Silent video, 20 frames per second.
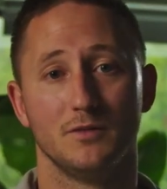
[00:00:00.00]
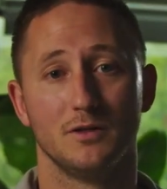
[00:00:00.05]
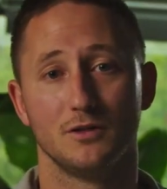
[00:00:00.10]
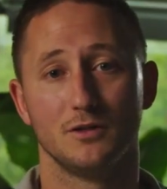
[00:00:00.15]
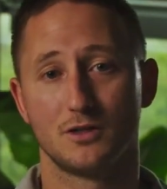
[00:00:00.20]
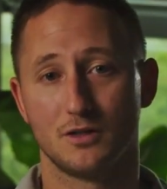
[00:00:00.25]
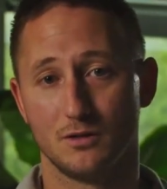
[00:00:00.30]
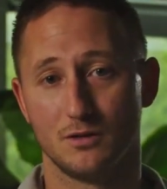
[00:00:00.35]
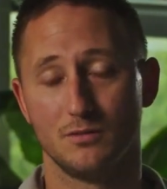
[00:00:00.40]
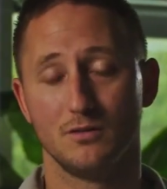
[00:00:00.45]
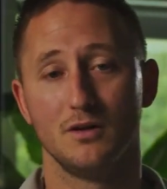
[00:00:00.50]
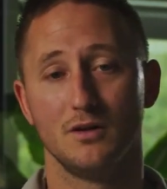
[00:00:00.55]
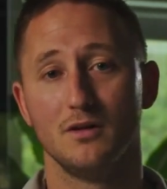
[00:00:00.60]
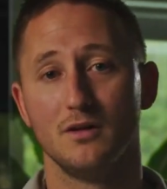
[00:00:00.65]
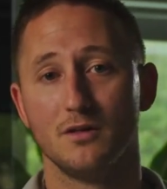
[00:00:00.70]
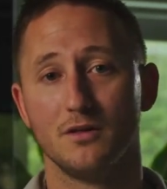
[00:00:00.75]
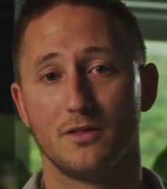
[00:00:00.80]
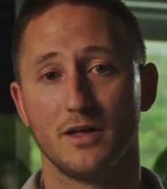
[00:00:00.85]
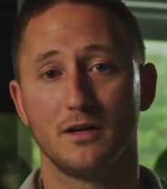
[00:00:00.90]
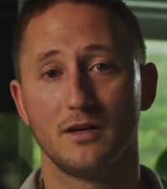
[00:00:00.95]
So
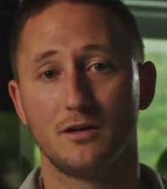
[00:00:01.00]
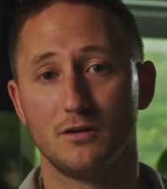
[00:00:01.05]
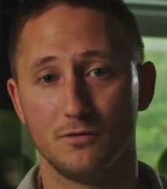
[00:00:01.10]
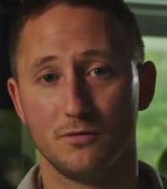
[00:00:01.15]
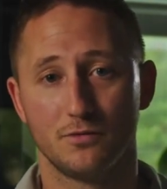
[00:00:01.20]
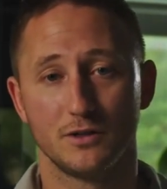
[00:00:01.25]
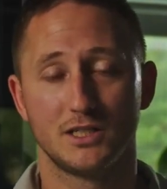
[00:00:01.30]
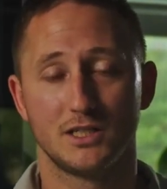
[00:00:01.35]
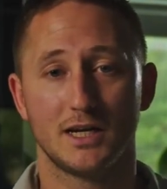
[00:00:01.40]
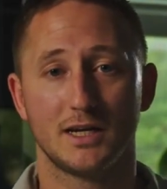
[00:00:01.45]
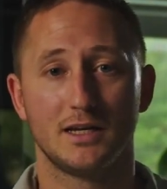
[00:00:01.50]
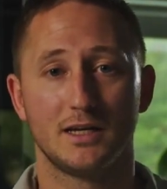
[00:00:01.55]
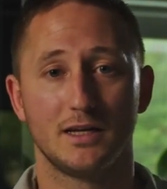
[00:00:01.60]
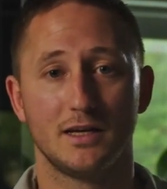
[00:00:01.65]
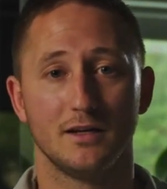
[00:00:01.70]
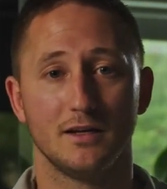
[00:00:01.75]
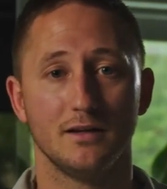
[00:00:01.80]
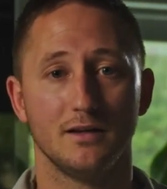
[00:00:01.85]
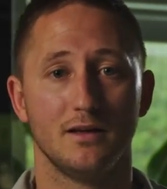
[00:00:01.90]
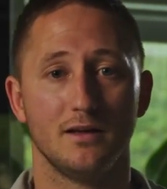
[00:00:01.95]
thank you for checking
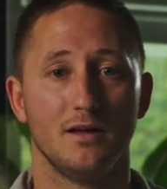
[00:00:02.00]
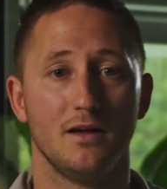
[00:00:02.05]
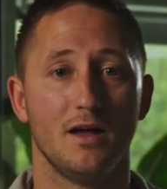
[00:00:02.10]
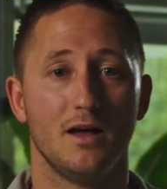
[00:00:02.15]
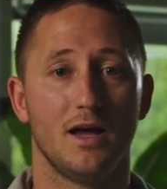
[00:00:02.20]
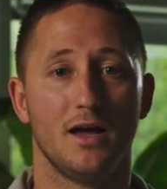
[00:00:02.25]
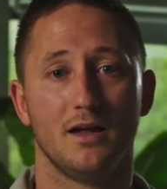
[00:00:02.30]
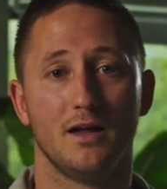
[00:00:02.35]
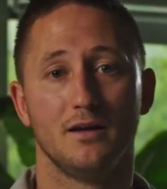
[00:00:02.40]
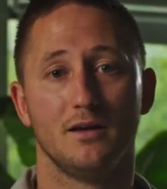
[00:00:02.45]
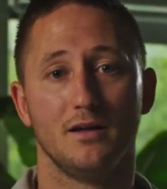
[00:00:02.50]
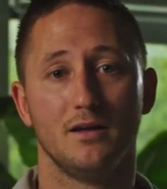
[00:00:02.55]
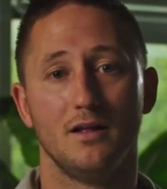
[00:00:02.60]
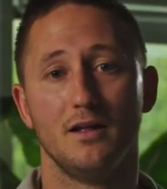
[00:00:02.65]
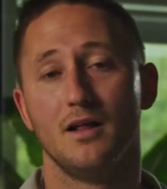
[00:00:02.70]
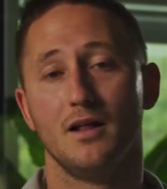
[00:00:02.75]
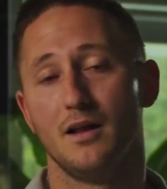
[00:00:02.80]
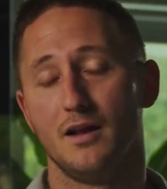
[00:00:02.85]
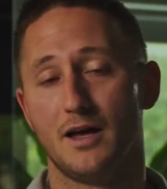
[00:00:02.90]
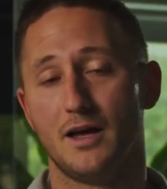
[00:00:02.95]
in, and
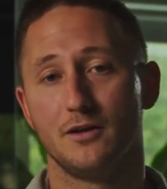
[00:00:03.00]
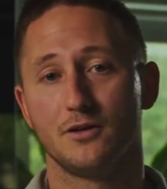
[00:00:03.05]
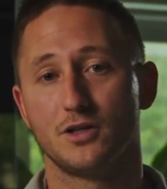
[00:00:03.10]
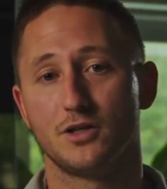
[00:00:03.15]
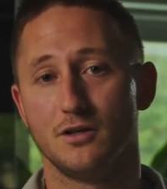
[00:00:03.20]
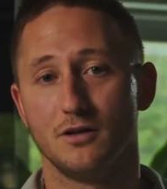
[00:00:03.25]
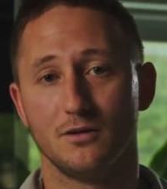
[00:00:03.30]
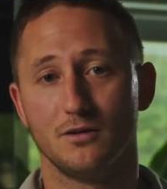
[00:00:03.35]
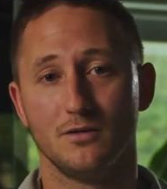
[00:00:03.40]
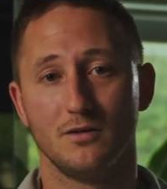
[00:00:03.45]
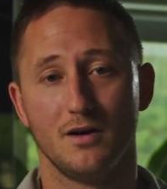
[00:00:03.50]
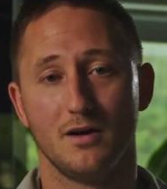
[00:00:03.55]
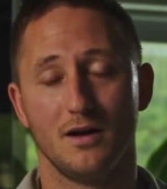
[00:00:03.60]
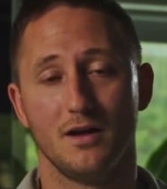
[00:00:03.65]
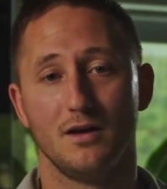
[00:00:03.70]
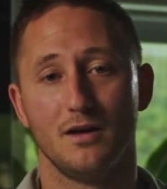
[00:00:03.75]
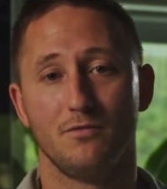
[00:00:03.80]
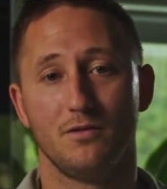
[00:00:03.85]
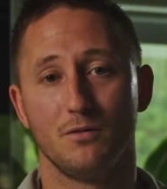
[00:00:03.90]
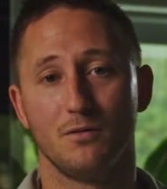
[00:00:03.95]
let us know
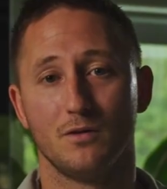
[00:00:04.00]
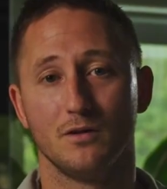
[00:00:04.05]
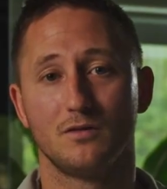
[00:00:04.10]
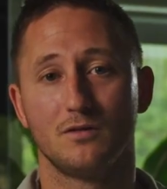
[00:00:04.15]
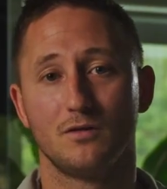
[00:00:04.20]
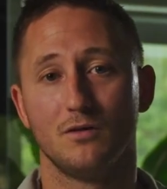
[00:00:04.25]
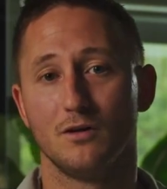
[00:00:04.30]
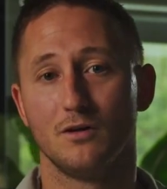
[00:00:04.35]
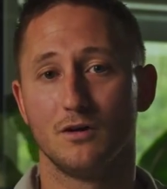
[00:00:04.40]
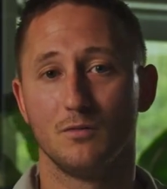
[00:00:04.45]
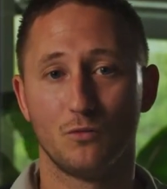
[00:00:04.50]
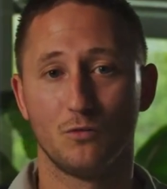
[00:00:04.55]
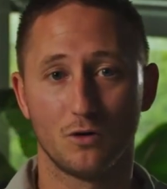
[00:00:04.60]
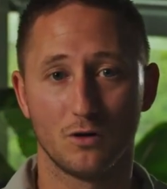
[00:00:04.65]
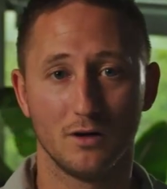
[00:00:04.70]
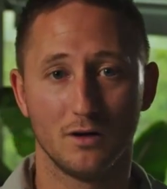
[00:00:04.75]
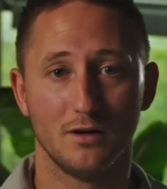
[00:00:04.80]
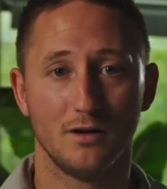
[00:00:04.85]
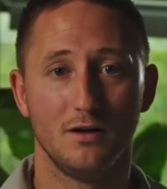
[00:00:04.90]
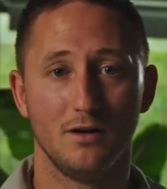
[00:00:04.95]
if you want to learn
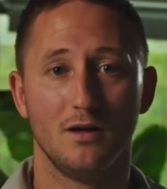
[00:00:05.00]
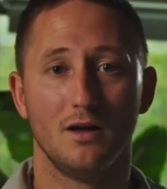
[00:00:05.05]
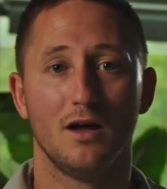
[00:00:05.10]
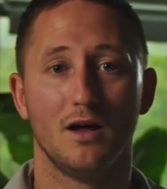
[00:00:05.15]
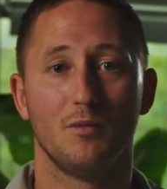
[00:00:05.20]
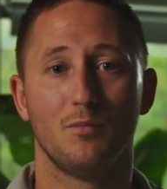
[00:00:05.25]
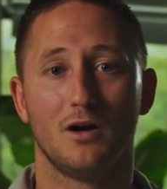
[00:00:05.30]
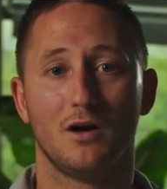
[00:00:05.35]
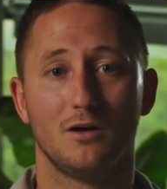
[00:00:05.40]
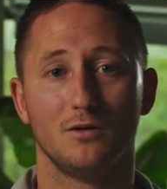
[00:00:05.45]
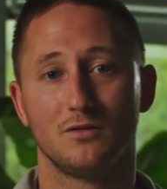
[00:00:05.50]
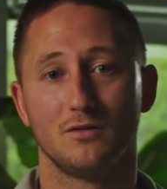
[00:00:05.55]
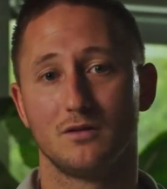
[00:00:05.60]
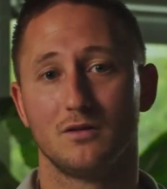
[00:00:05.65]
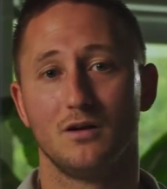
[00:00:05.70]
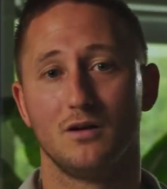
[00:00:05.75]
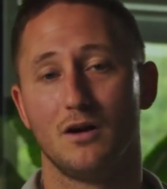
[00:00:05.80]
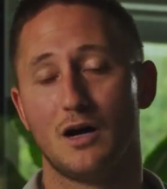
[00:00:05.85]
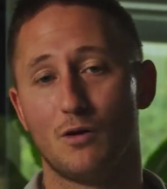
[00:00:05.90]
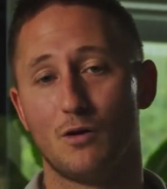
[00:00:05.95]
more about
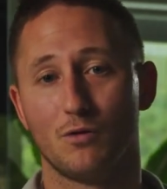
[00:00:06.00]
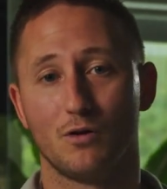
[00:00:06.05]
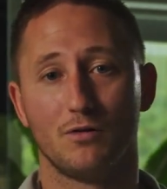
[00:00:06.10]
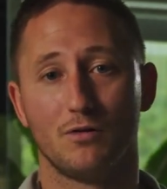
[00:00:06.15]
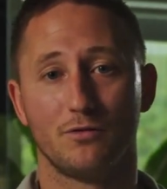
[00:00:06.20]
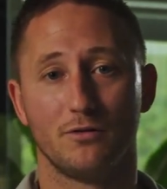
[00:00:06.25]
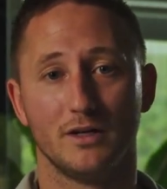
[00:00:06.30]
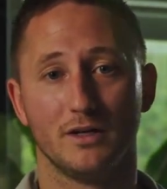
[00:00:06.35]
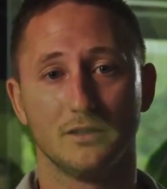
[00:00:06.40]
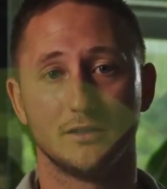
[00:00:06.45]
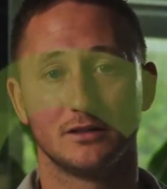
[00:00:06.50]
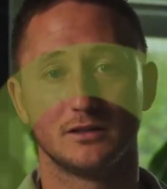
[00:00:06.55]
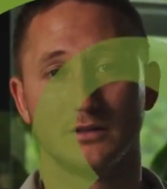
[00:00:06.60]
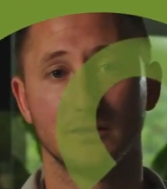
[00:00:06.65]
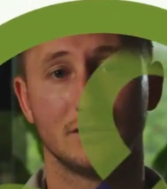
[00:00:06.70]
our offerings.